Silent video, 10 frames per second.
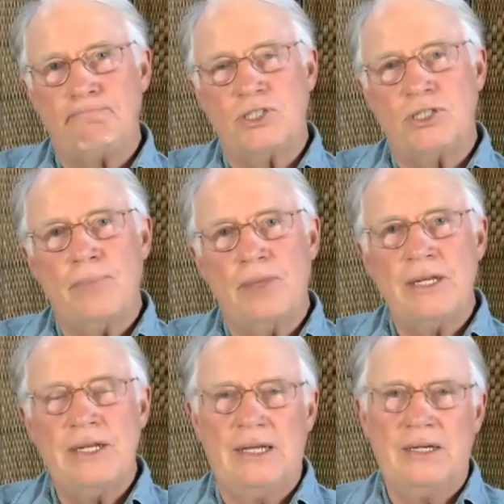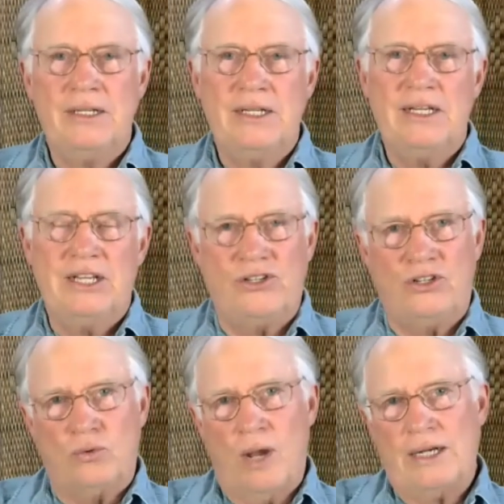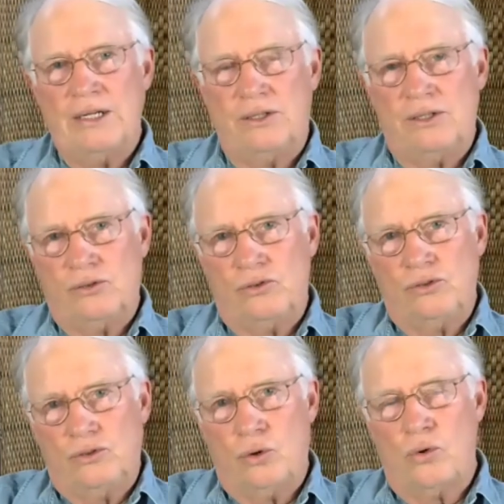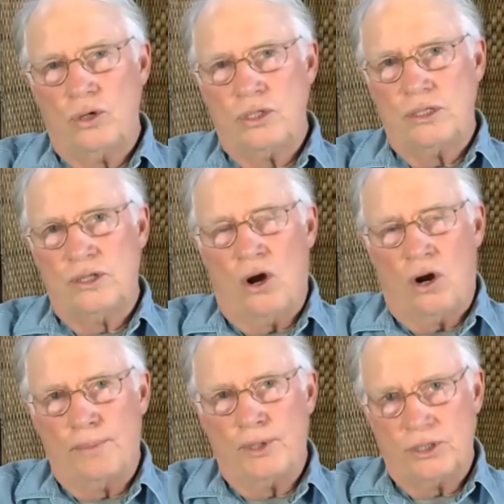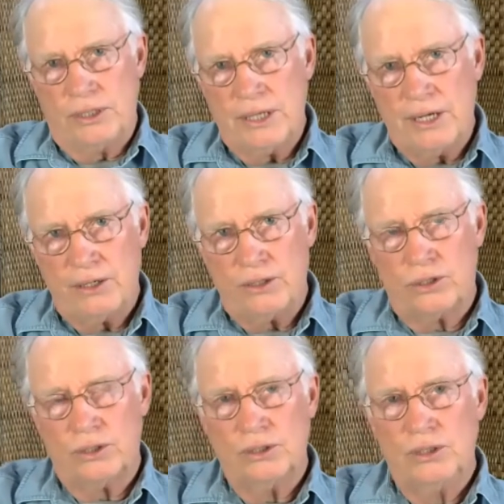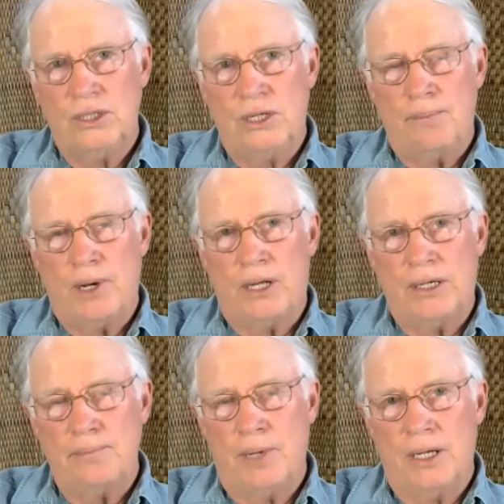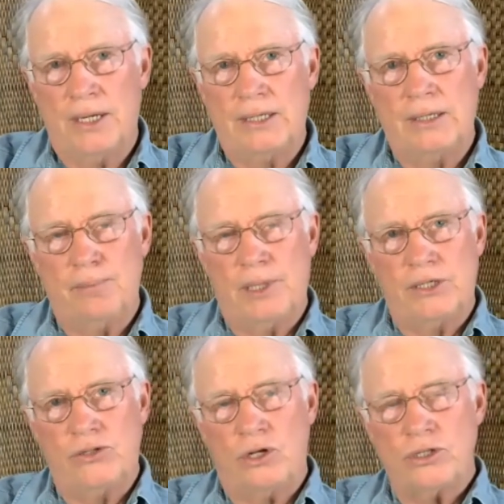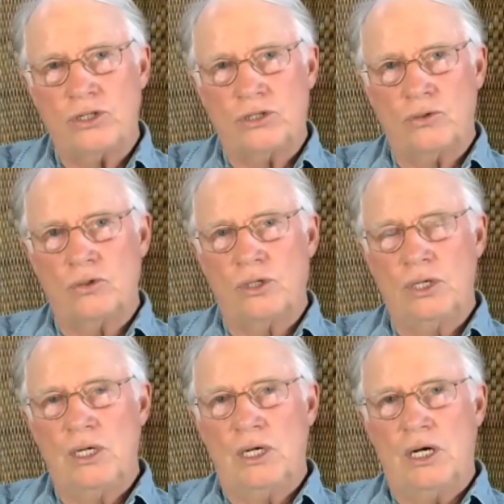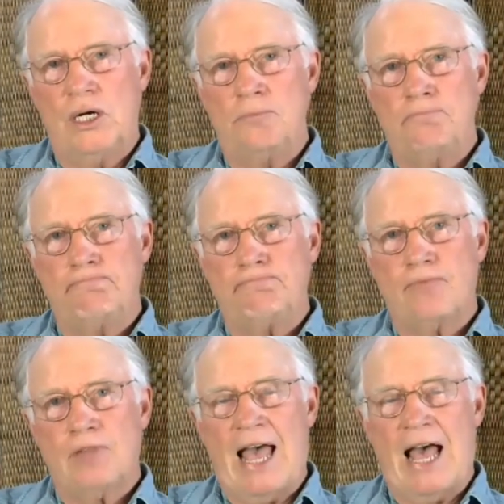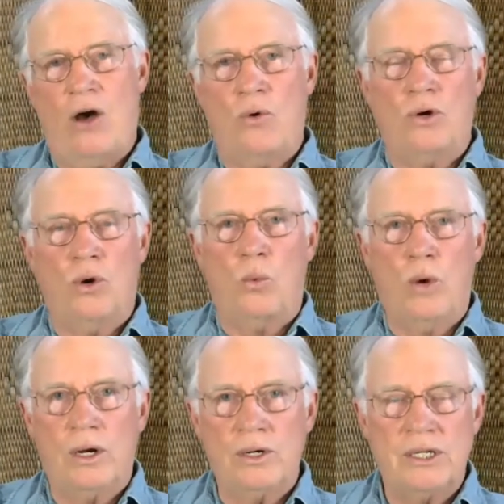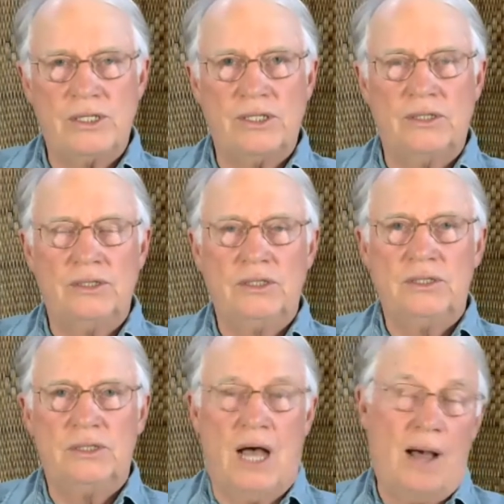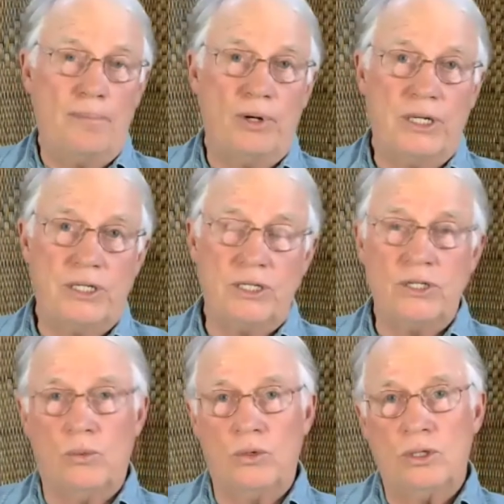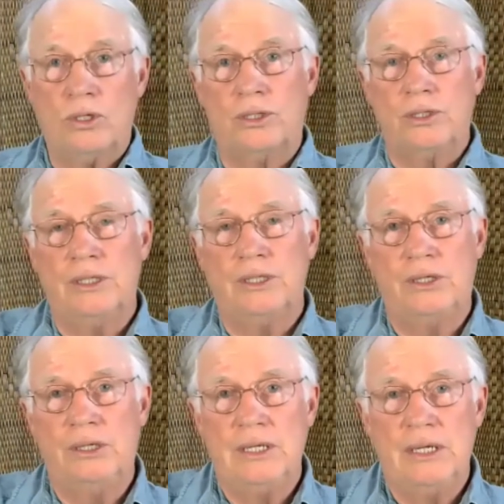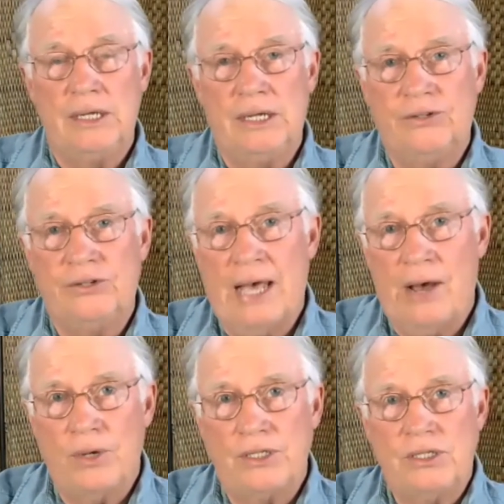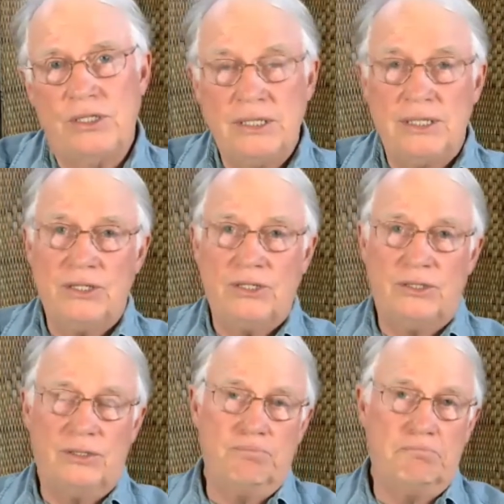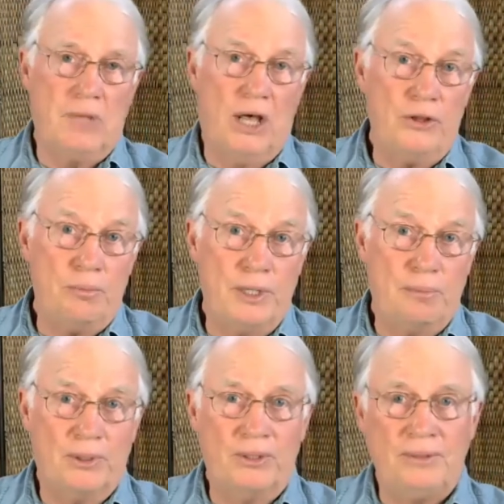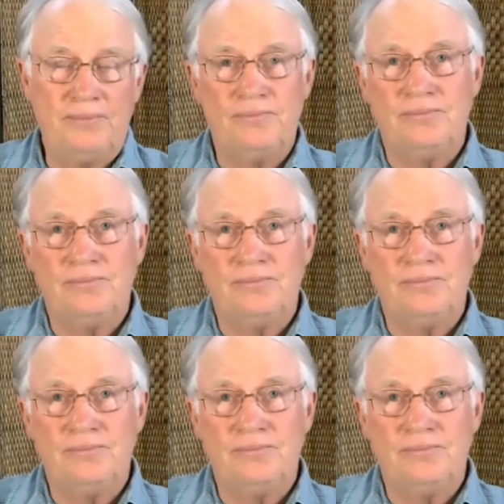something that is directed towards our particular body mind, but it's also um, how awareness operates in the world. It's how it sees other people.